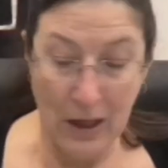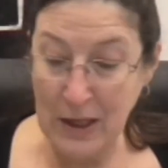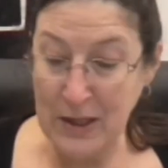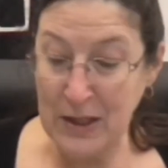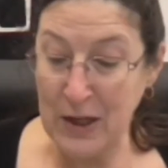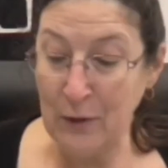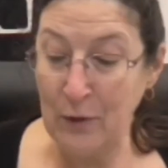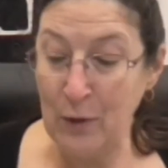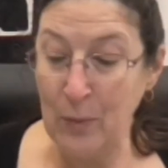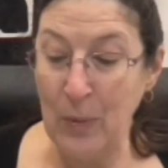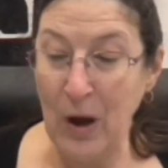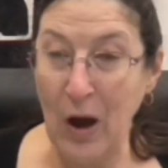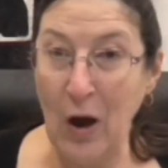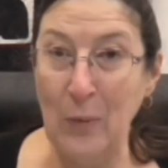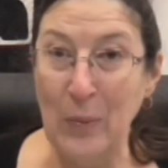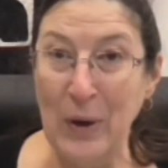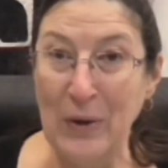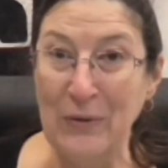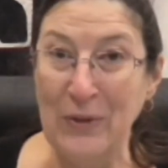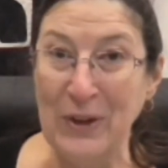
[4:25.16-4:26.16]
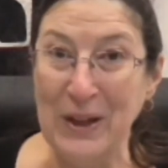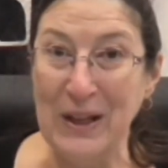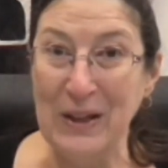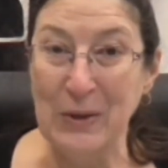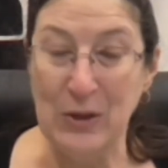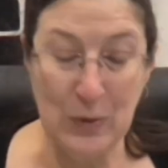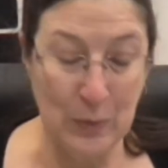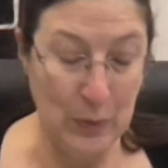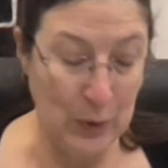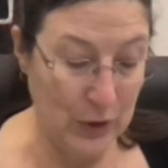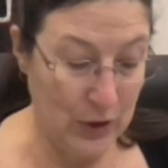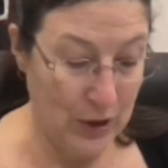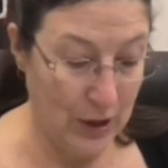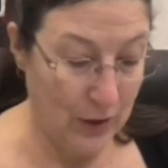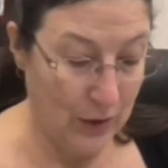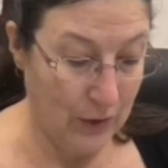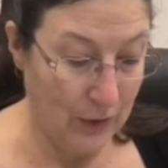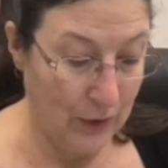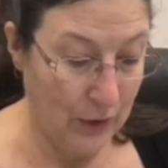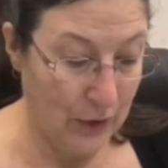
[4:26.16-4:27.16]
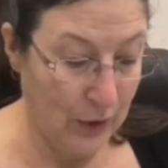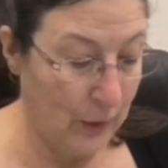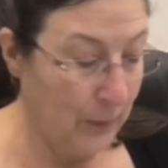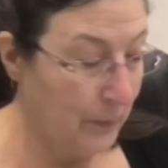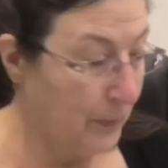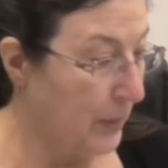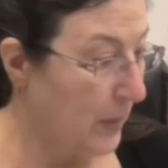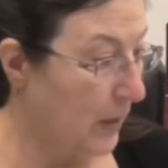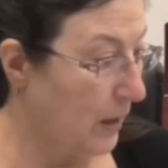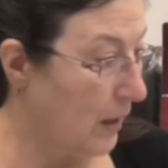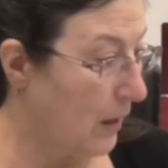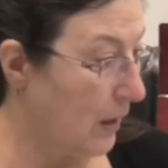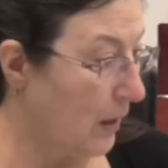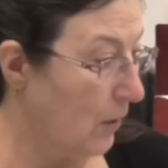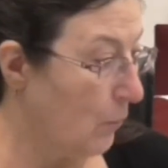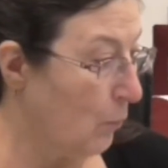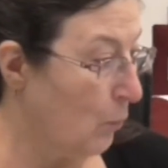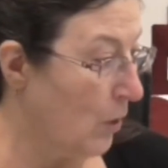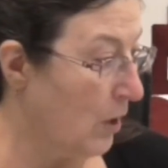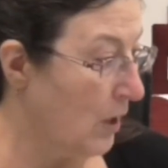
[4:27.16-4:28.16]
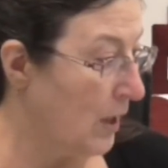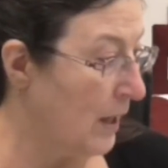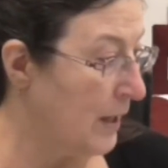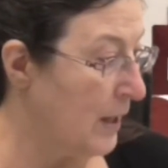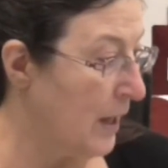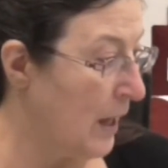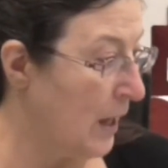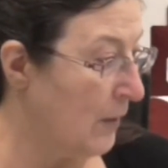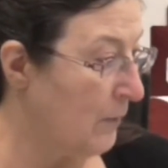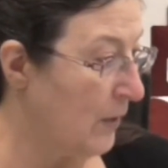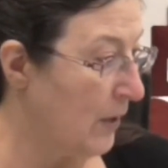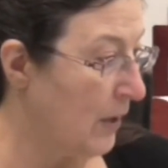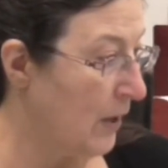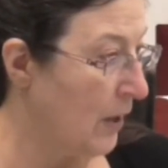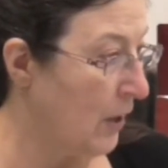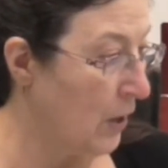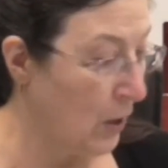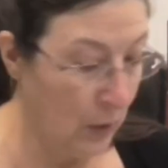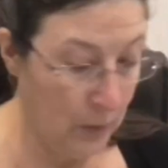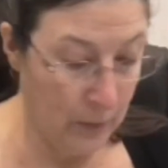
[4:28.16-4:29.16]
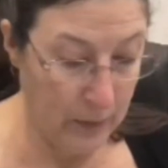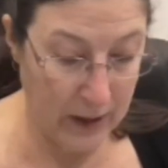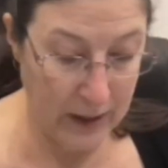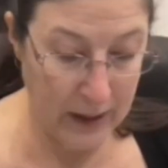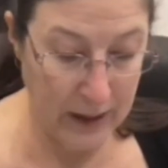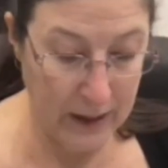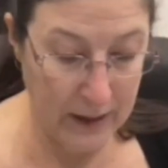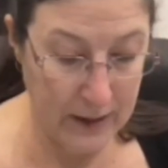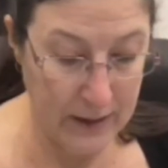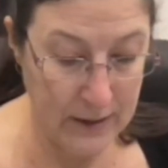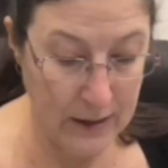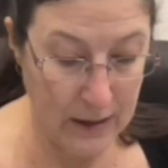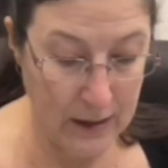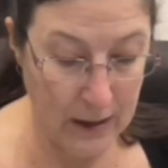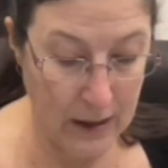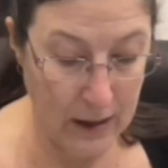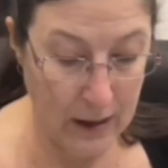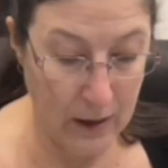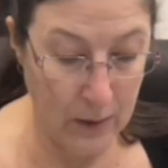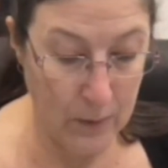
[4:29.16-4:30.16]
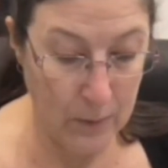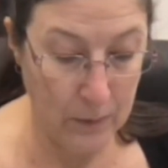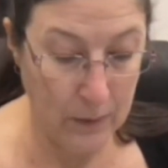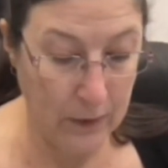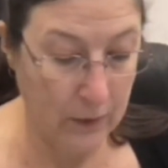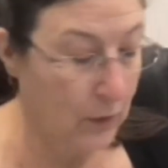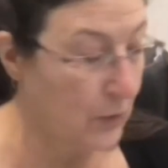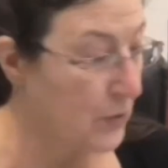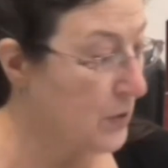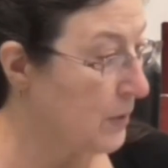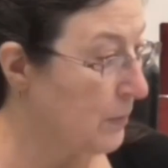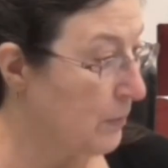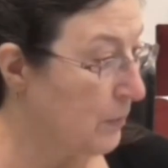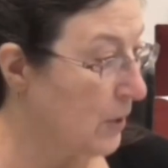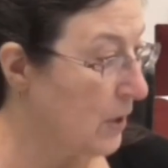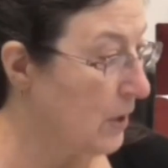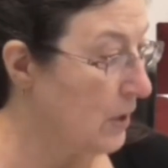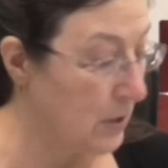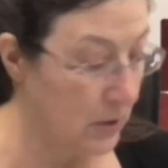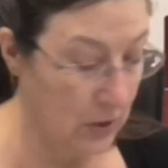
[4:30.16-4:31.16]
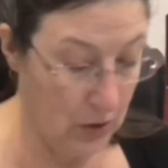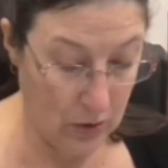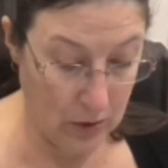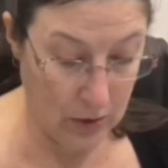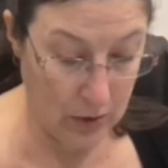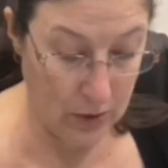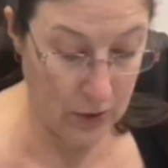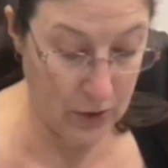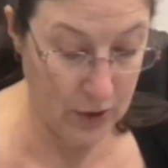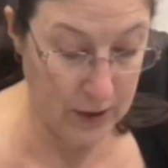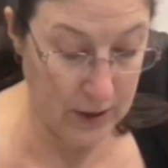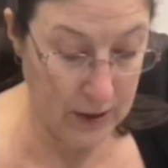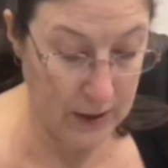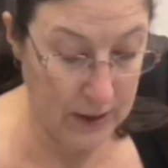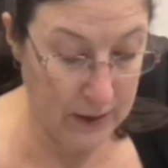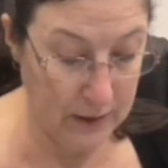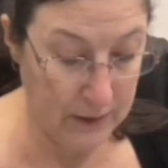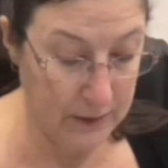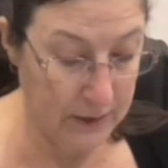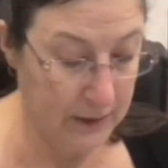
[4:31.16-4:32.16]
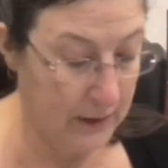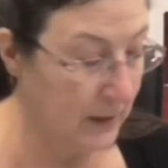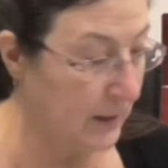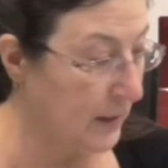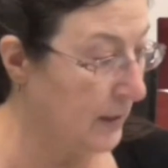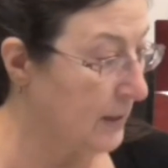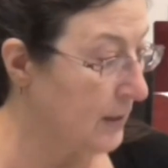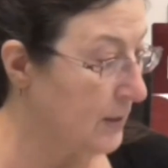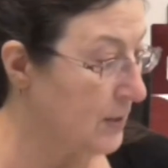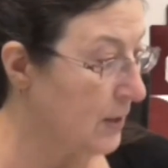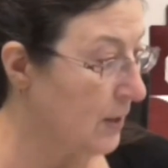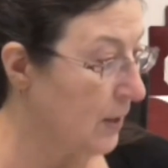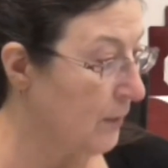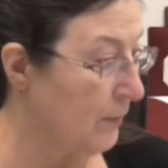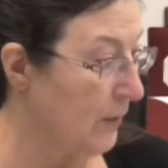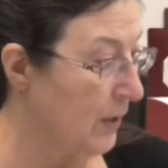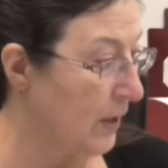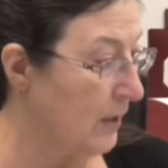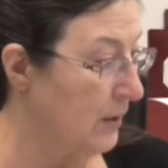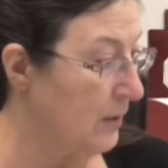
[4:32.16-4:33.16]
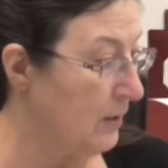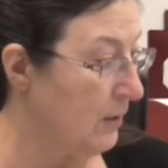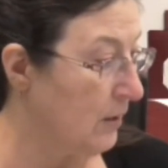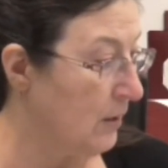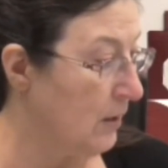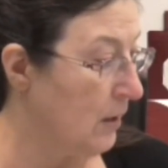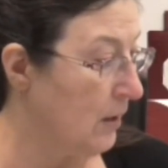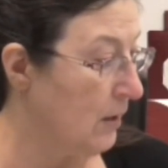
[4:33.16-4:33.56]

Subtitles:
different part of my finger to push it through. What I have at home is I've got some chenille needles, a fine